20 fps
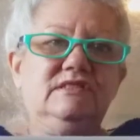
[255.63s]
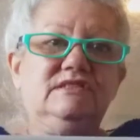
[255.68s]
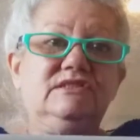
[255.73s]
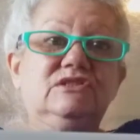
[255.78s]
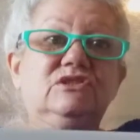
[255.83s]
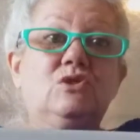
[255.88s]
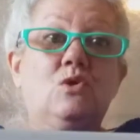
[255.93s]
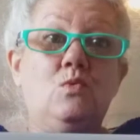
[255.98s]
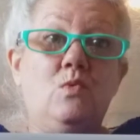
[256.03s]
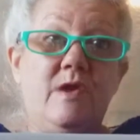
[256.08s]

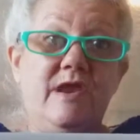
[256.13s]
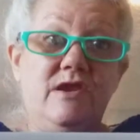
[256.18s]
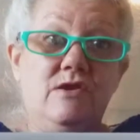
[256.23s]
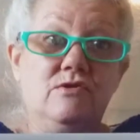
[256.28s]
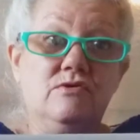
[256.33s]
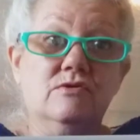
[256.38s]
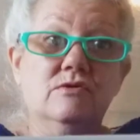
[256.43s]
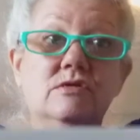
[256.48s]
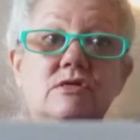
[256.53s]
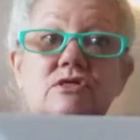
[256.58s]

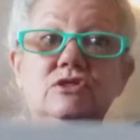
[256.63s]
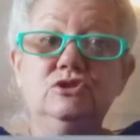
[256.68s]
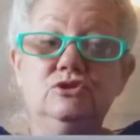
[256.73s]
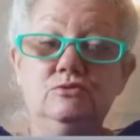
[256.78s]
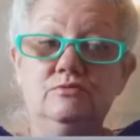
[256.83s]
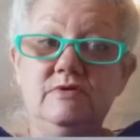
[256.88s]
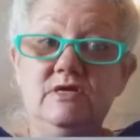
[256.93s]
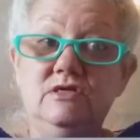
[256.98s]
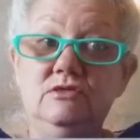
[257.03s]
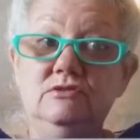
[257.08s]
square
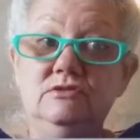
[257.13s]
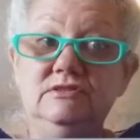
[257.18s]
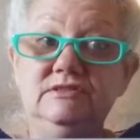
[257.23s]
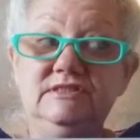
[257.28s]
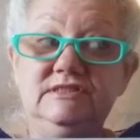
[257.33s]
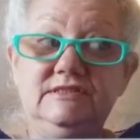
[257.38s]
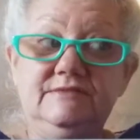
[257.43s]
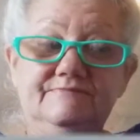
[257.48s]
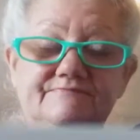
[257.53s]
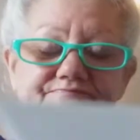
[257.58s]

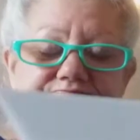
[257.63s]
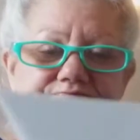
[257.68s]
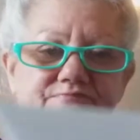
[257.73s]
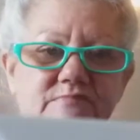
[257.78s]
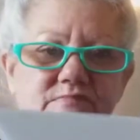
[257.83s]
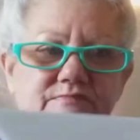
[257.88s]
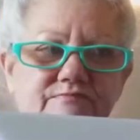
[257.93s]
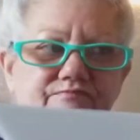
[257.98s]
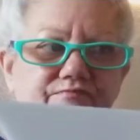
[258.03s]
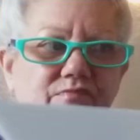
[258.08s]
drills,
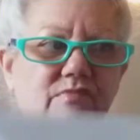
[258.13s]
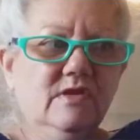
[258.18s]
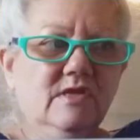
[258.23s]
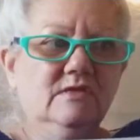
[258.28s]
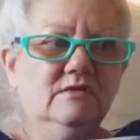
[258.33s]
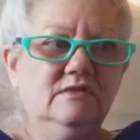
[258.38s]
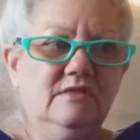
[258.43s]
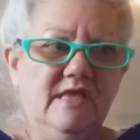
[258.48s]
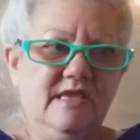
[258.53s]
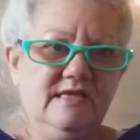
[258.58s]

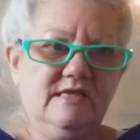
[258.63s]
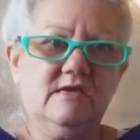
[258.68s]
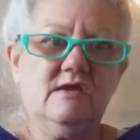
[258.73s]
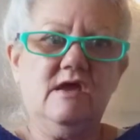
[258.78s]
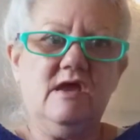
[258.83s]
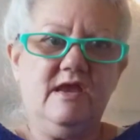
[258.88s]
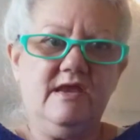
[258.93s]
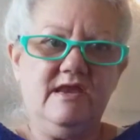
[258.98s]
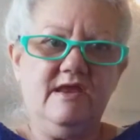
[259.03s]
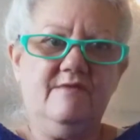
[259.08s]
like
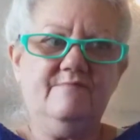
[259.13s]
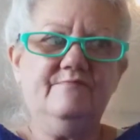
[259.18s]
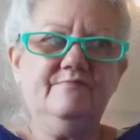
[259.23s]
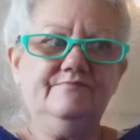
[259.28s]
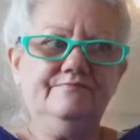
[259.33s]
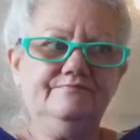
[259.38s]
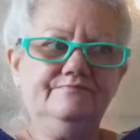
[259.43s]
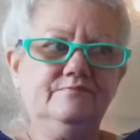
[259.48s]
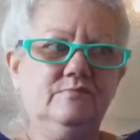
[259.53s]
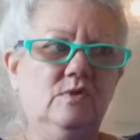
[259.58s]
I am
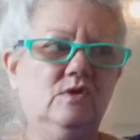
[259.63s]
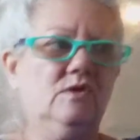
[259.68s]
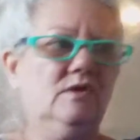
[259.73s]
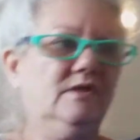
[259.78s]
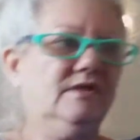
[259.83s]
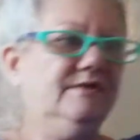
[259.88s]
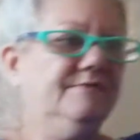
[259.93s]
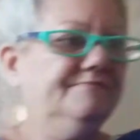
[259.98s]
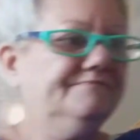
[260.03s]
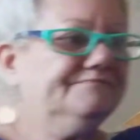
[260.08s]

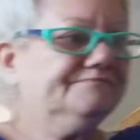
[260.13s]
on